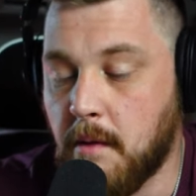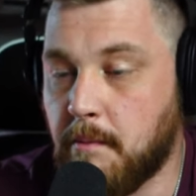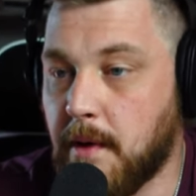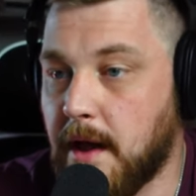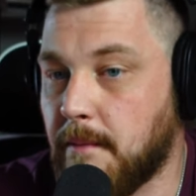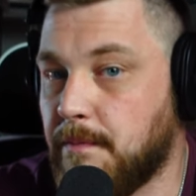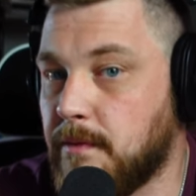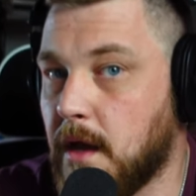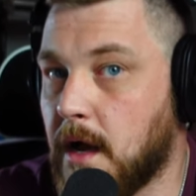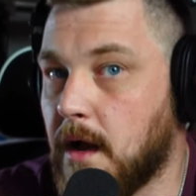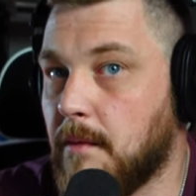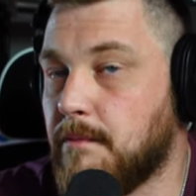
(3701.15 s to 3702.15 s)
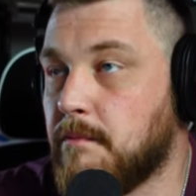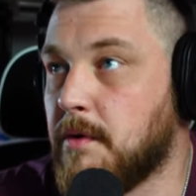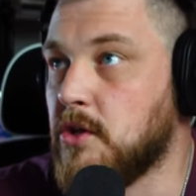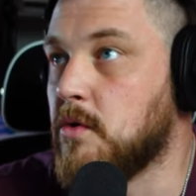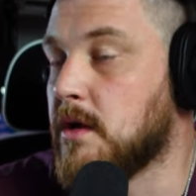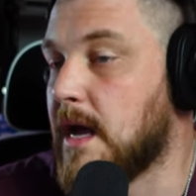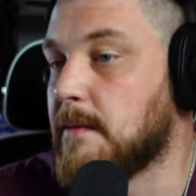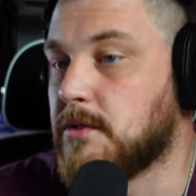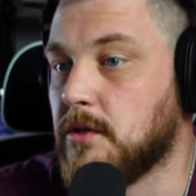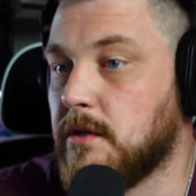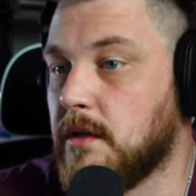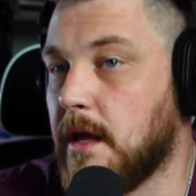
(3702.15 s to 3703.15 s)
But, um, but you could
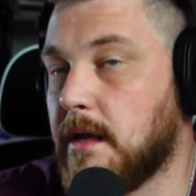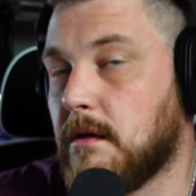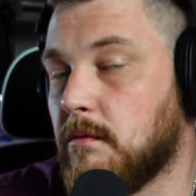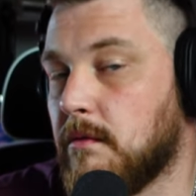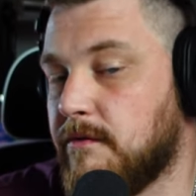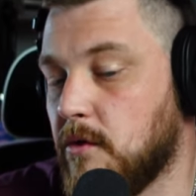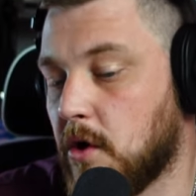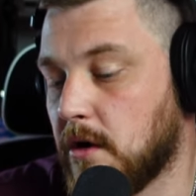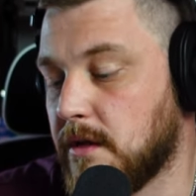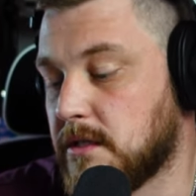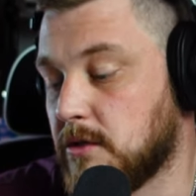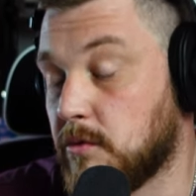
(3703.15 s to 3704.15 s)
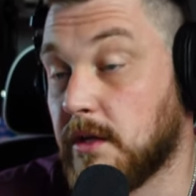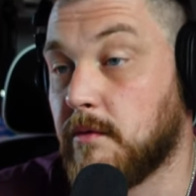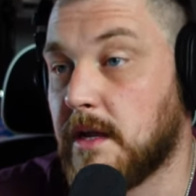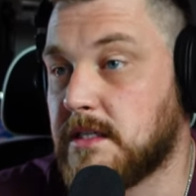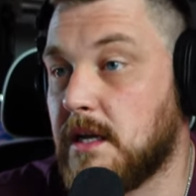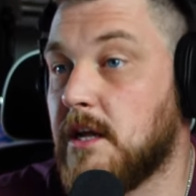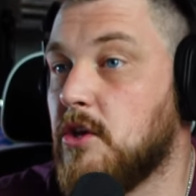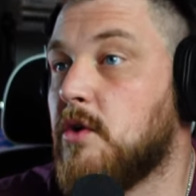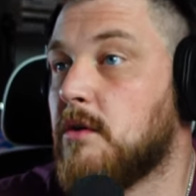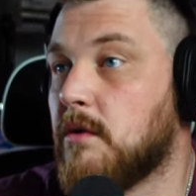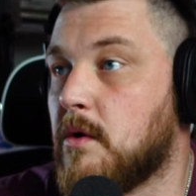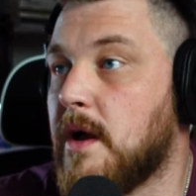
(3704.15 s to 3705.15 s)
absolutely like, if you heard this and really resonated, you
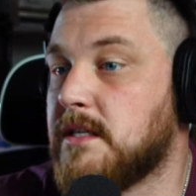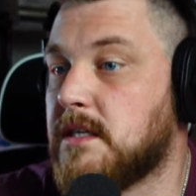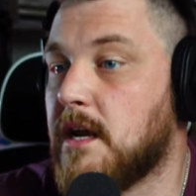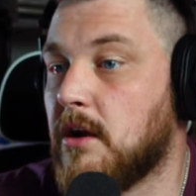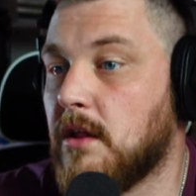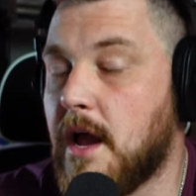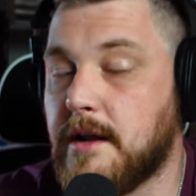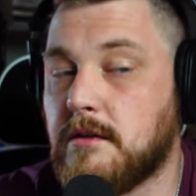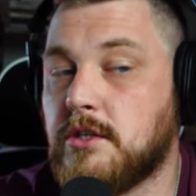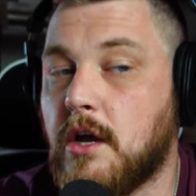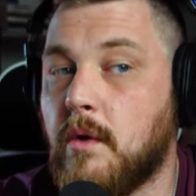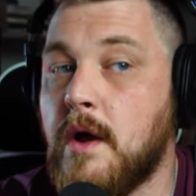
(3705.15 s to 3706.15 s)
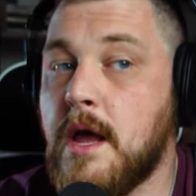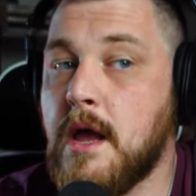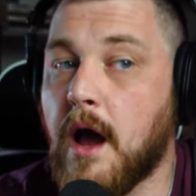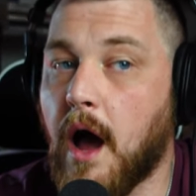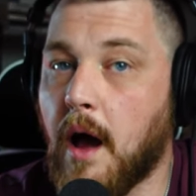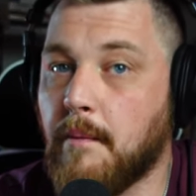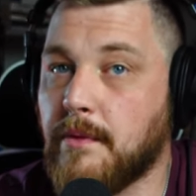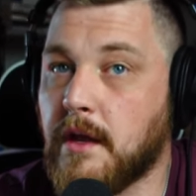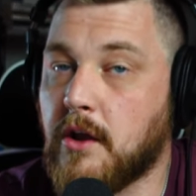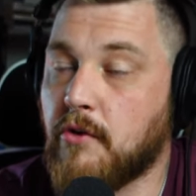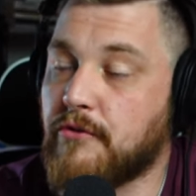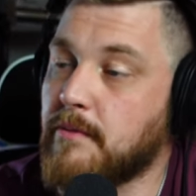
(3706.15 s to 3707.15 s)
could request Caroline. So, um,
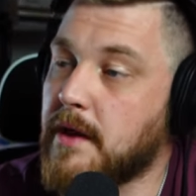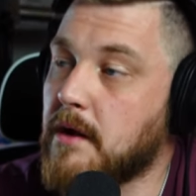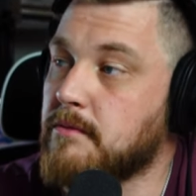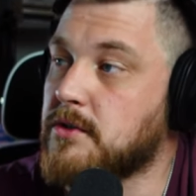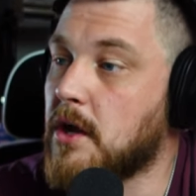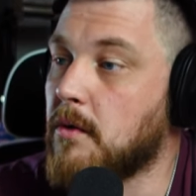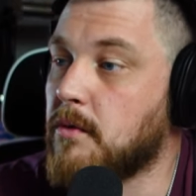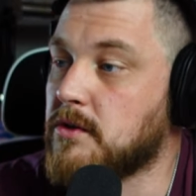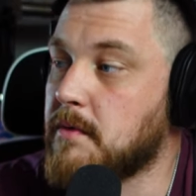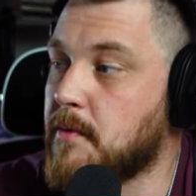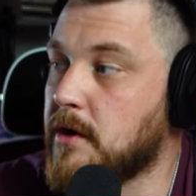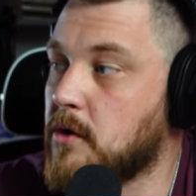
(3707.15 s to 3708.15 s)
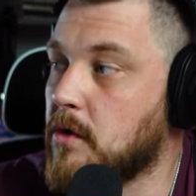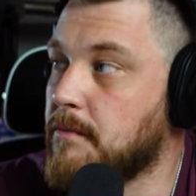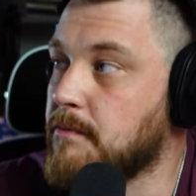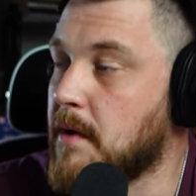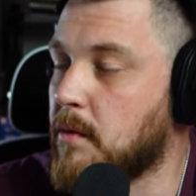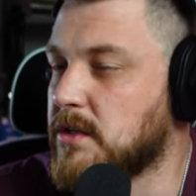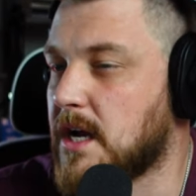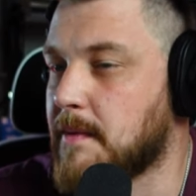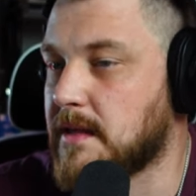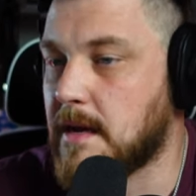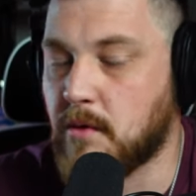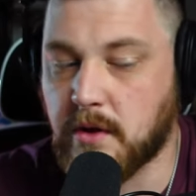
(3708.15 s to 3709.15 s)
and go from there. So, which would be pretty cool, but we'll talk
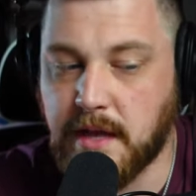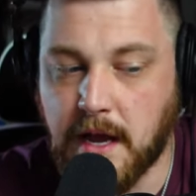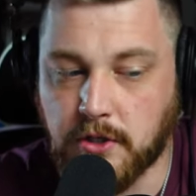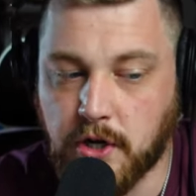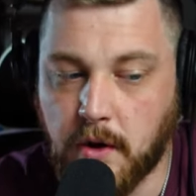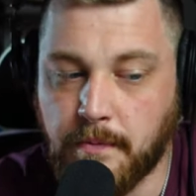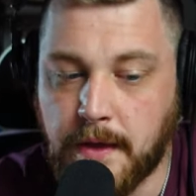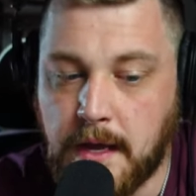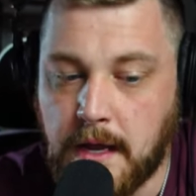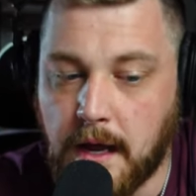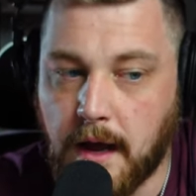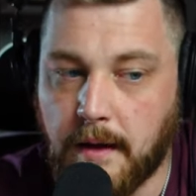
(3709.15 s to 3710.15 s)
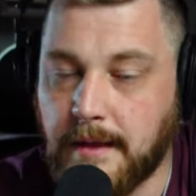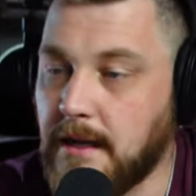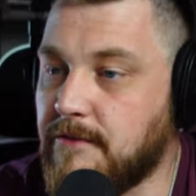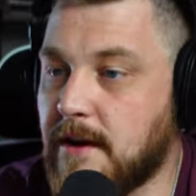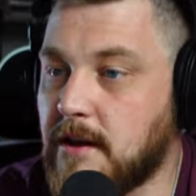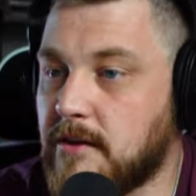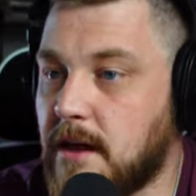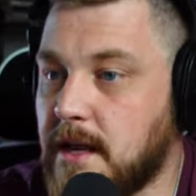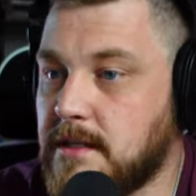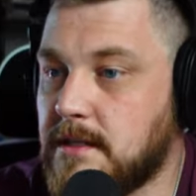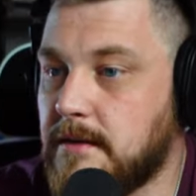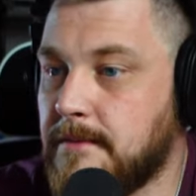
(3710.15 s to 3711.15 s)
about that more in the outro. Uh, any final
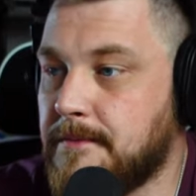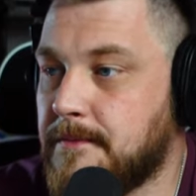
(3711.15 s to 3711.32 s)
thoughts?